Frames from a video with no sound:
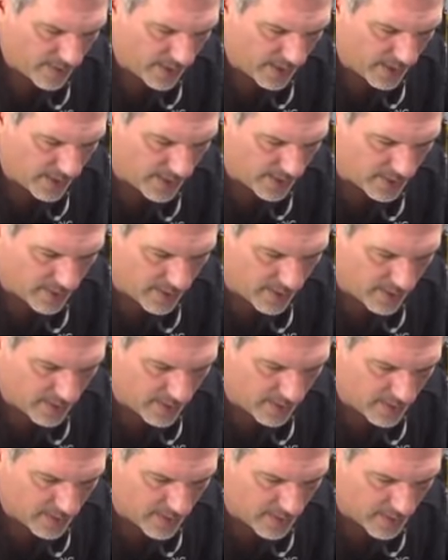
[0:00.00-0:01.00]
and
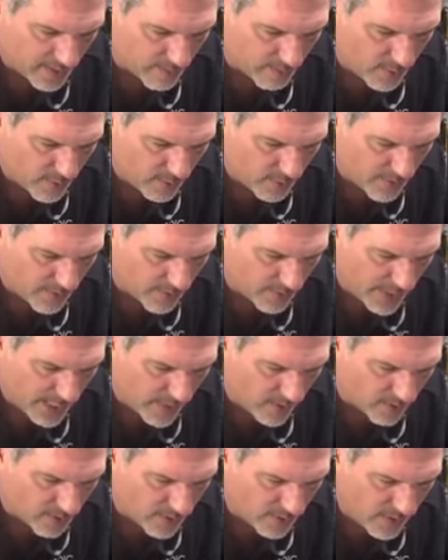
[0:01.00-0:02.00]
just move it
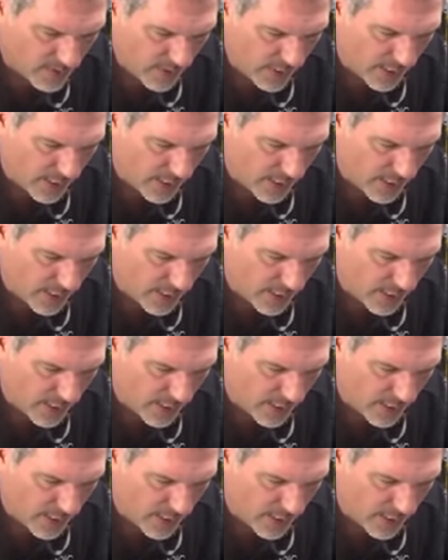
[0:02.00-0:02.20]
around.